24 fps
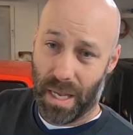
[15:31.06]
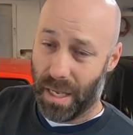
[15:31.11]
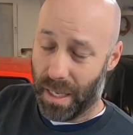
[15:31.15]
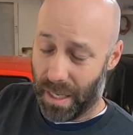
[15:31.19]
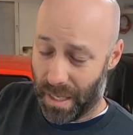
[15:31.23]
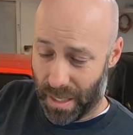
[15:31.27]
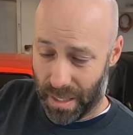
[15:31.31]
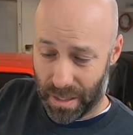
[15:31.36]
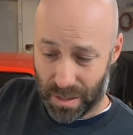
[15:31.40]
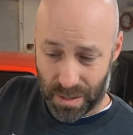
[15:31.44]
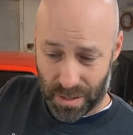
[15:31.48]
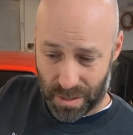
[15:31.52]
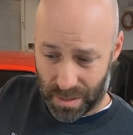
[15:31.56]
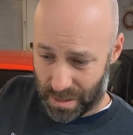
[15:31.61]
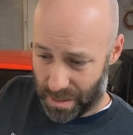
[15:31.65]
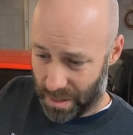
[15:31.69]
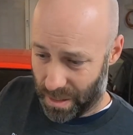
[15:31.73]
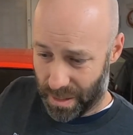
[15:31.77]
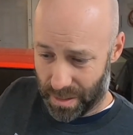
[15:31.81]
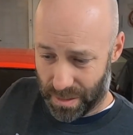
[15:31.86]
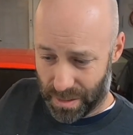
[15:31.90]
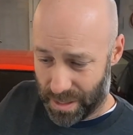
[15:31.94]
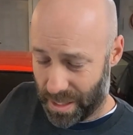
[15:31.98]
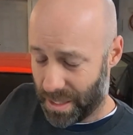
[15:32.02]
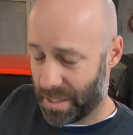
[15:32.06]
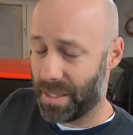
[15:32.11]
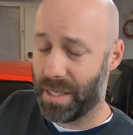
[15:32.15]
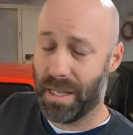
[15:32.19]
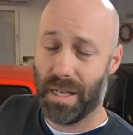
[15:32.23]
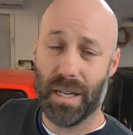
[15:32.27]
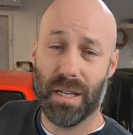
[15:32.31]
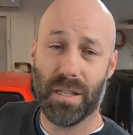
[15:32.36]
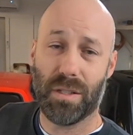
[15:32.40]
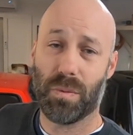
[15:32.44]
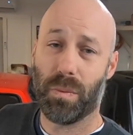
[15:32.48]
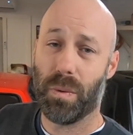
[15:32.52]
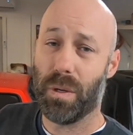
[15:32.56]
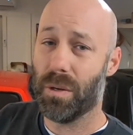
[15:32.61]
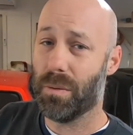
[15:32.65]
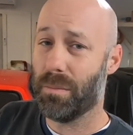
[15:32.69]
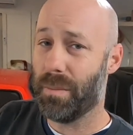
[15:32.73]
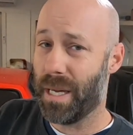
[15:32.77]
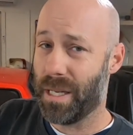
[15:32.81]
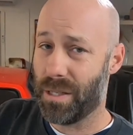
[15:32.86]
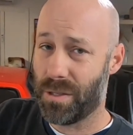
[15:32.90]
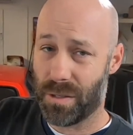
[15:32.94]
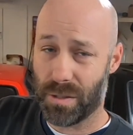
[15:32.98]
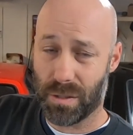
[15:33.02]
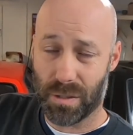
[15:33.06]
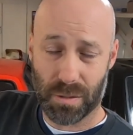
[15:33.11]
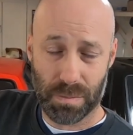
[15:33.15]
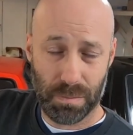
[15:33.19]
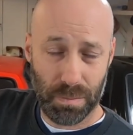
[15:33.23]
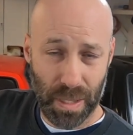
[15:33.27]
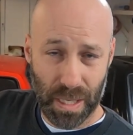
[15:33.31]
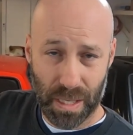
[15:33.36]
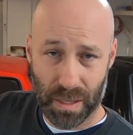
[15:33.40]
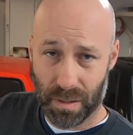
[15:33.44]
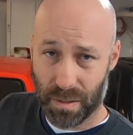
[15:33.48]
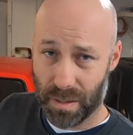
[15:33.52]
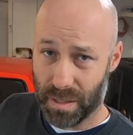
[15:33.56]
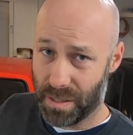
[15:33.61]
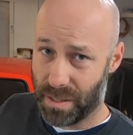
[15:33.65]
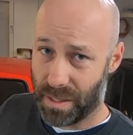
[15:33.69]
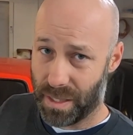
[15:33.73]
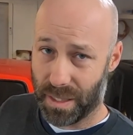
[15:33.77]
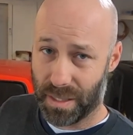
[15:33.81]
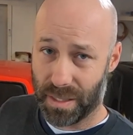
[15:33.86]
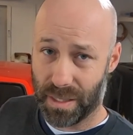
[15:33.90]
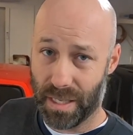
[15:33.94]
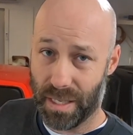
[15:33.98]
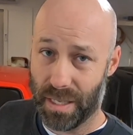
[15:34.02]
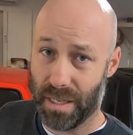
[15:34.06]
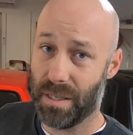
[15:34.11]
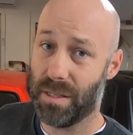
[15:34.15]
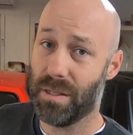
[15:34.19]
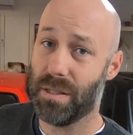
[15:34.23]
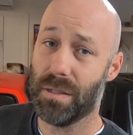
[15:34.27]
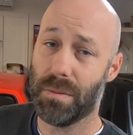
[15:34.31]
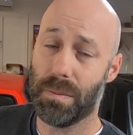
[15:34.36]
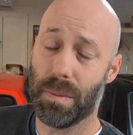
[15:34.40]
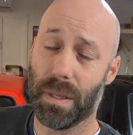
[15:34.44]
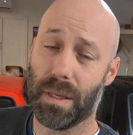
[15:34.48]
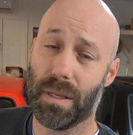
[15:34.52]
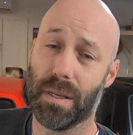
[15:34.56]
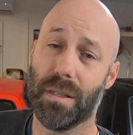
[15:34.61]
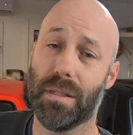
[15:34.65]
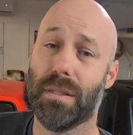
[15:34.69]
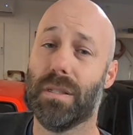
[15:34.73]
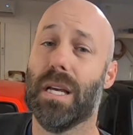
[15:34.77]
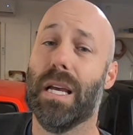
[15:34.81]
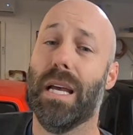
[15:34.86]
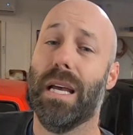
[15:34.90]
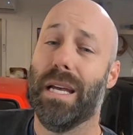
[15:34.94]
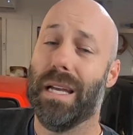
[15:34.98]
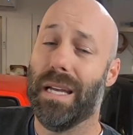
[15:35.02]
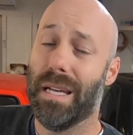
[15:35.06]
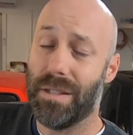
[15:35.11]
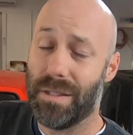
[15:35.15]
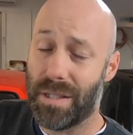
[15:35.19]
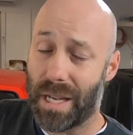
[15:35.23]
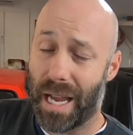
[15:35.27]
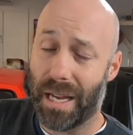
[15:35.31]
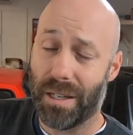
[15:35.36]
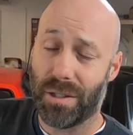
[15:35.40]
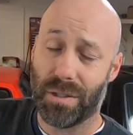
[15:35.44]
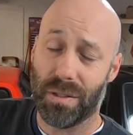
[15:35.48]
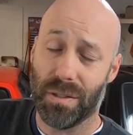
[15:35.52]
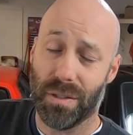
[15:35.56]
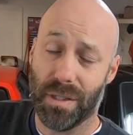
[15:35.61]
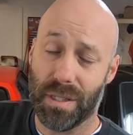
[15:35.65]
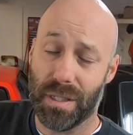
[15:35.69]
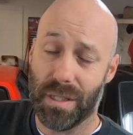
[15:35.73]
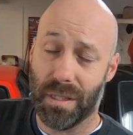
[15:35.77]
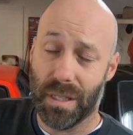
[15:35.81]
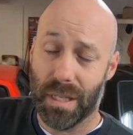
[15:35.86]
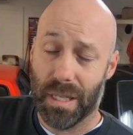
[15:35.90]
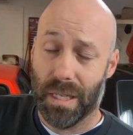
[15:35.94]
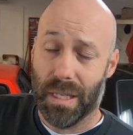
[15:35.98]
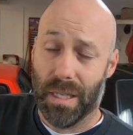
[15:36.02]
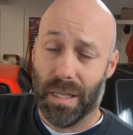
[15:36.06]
it's a 16-inch wheel measures bigger than 16 inches because it's actually